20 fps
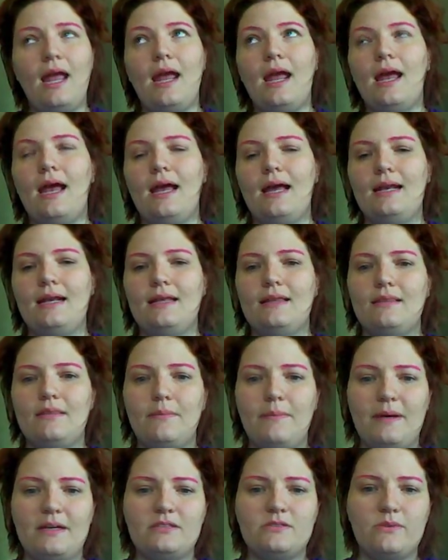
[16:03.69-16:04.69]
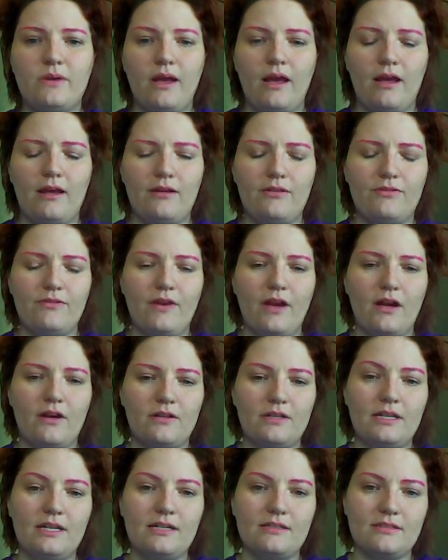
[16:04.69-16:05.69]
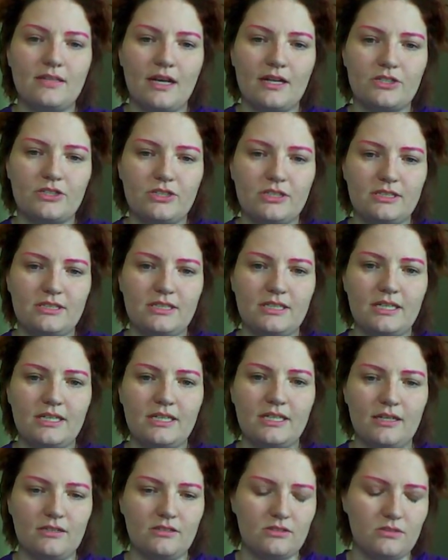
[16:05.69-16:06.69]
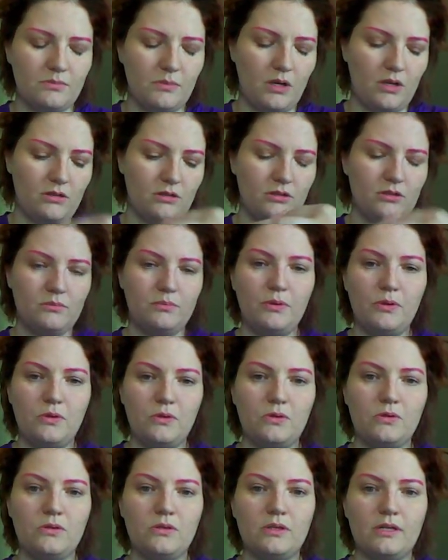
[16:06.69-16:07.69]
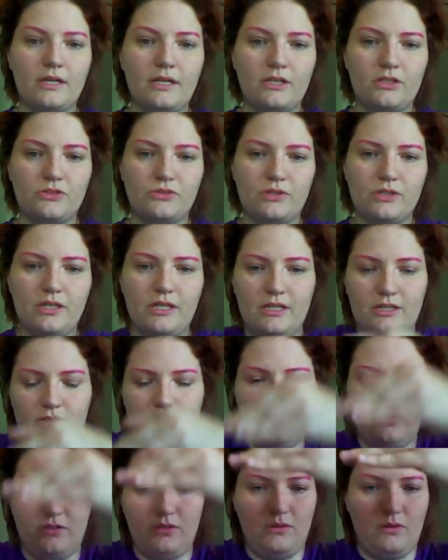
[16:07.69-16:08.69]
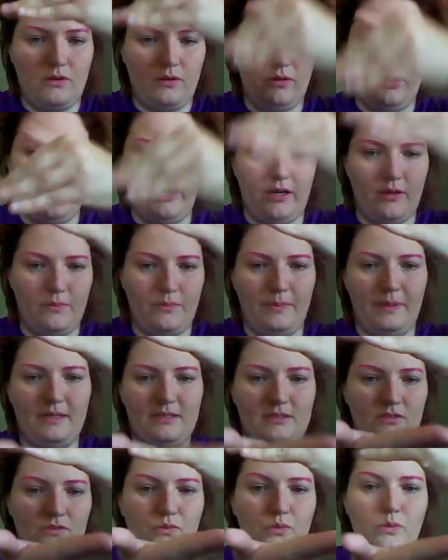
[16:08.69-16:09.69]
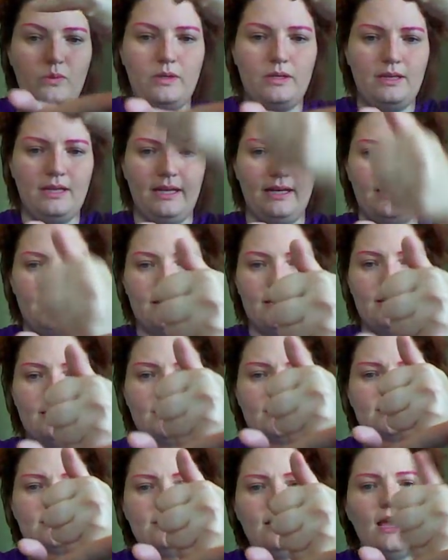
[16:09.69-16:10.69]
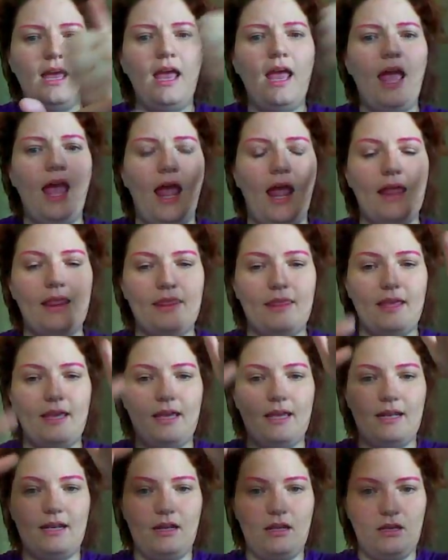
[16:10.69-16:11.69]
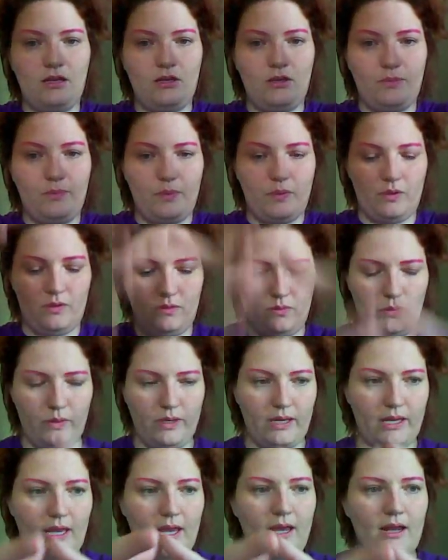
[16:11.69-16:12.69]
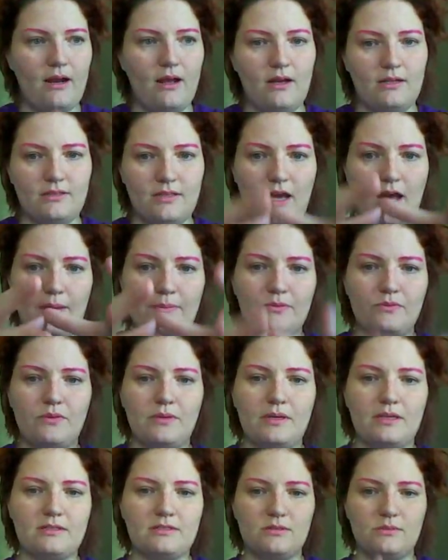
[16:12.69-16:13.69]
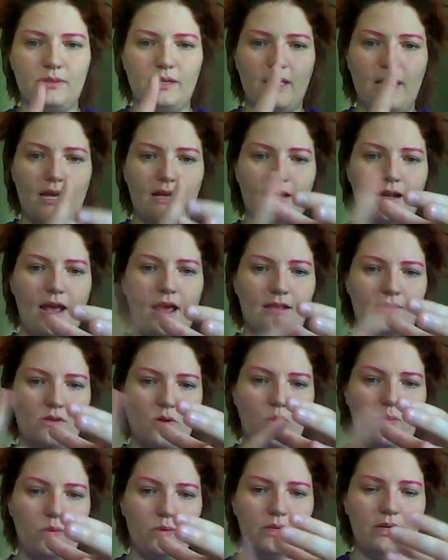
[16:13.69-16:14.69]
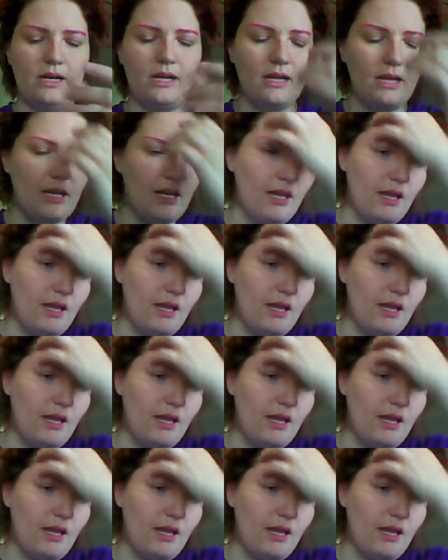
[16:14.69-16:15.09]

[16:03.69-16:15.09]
And the best way I have found is actually to get a small little pole and you drill it into a, uh, like a piece of wood like this and then you put the wig head on top of it because the wig head has a hole in it